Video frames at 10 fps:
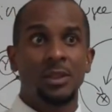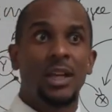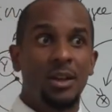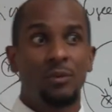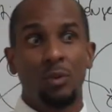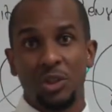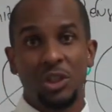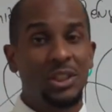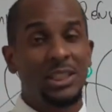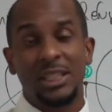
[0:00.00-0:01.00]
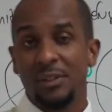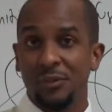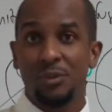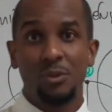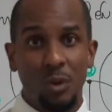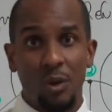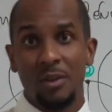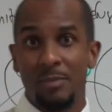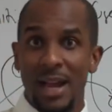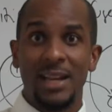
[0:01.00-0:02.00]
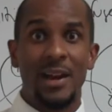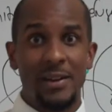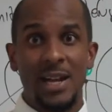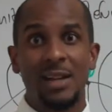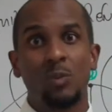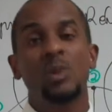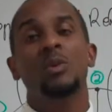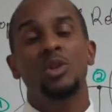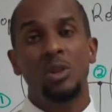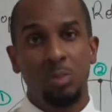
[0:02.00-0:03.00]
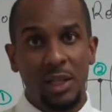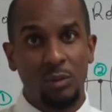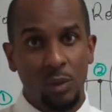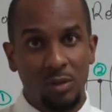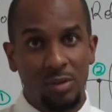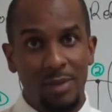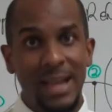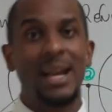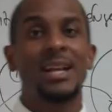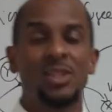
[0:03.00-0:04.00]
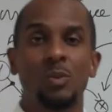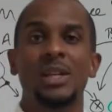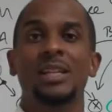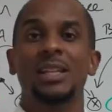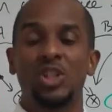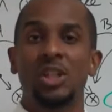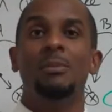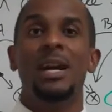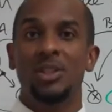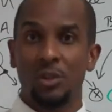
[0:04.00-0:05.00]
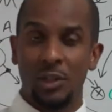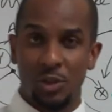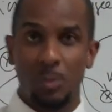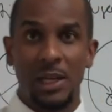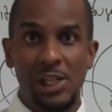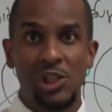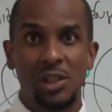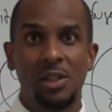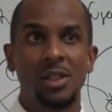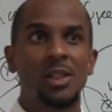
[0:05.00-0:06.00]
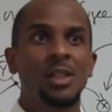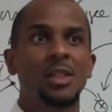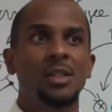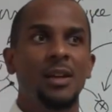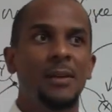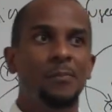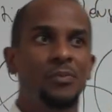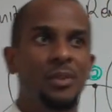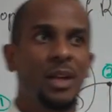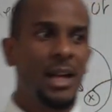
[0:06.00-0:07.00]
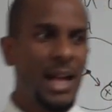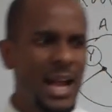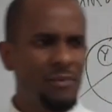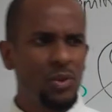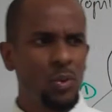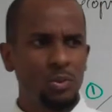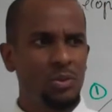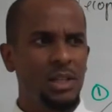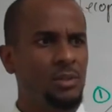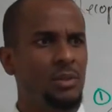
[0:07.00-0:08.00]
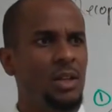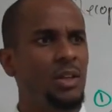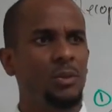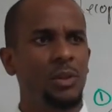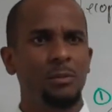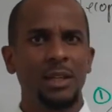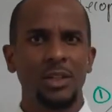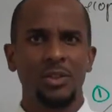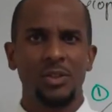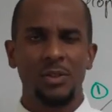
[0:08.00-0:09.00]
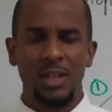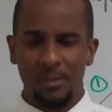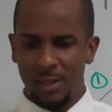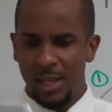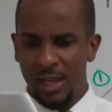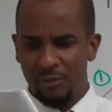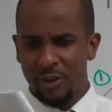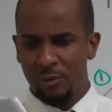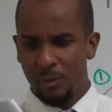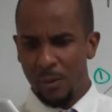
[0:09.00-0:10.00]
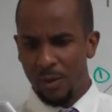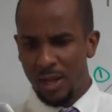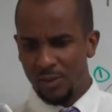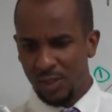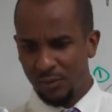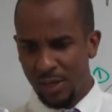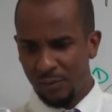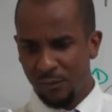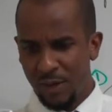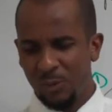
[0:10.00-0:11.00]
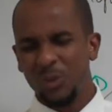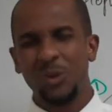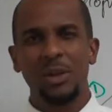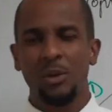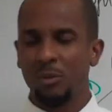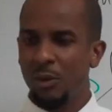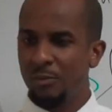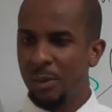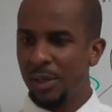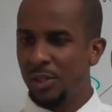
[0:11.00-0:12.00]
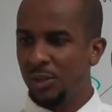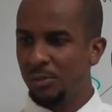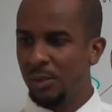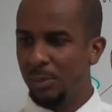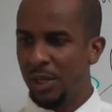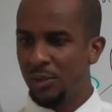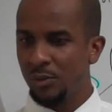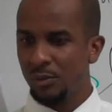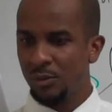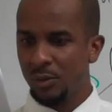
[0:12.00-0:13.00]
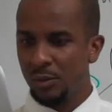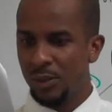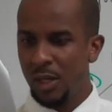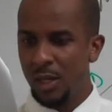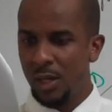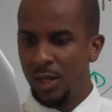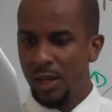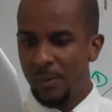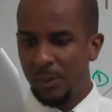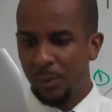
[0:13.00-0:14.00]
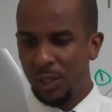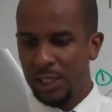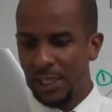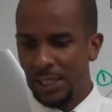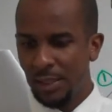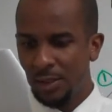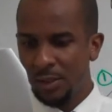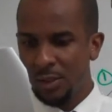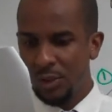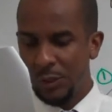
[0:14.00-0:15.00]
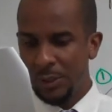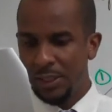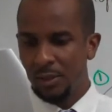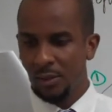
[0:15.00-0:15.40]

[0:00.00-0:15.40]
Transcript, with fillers: And unfortunately, if you are the bad guy or not, we want you to play the role of the bad guy so we can legitimize your extermination. Right? Uh, I have the quote in another one of my lecture series. I'll, if I can remember, I'll see if I can find. Well, no, it'll throw off my page. My page sort of. I may put a link to it.